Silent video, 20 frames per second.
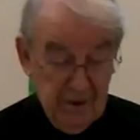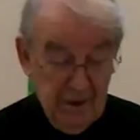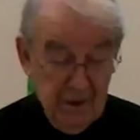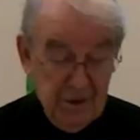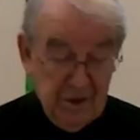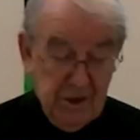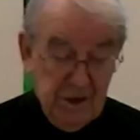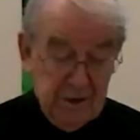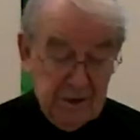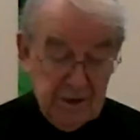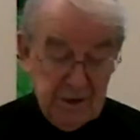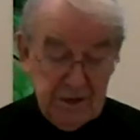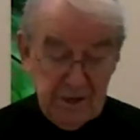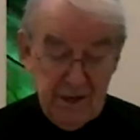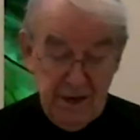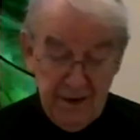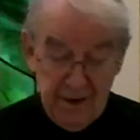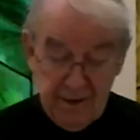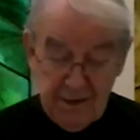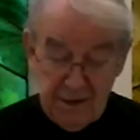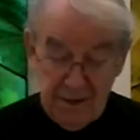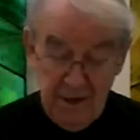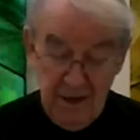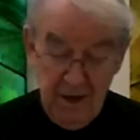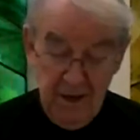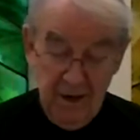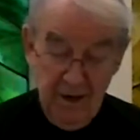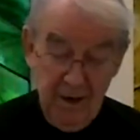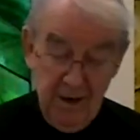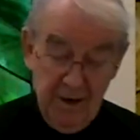Jesus
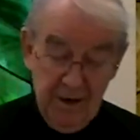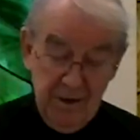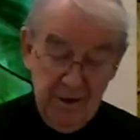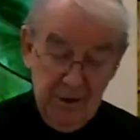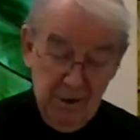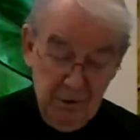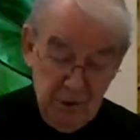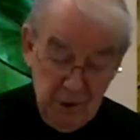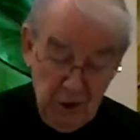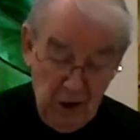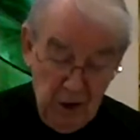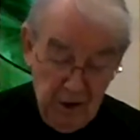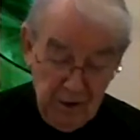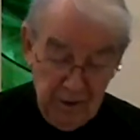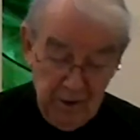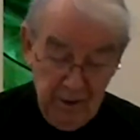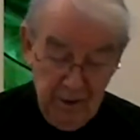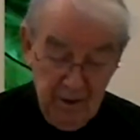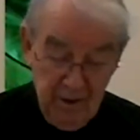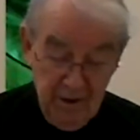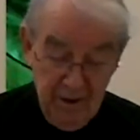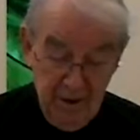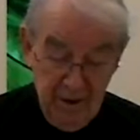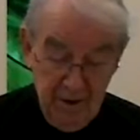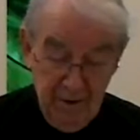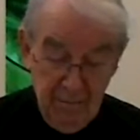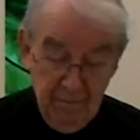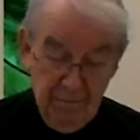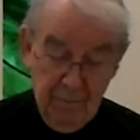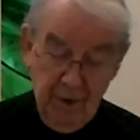says to John,
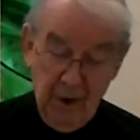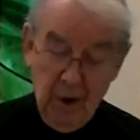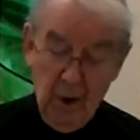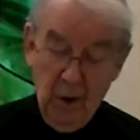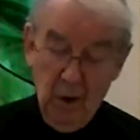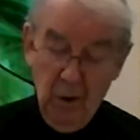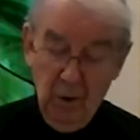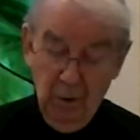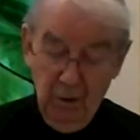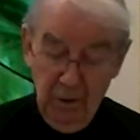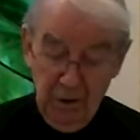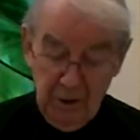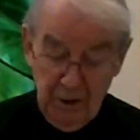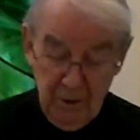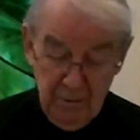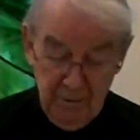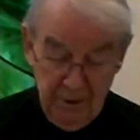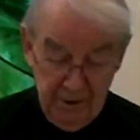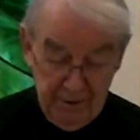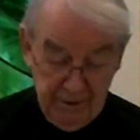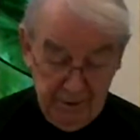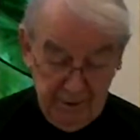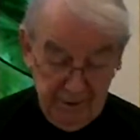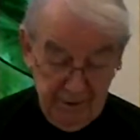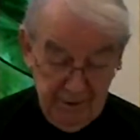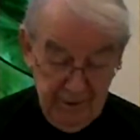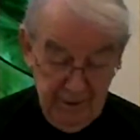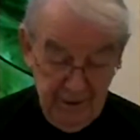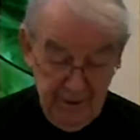"Behold your mother."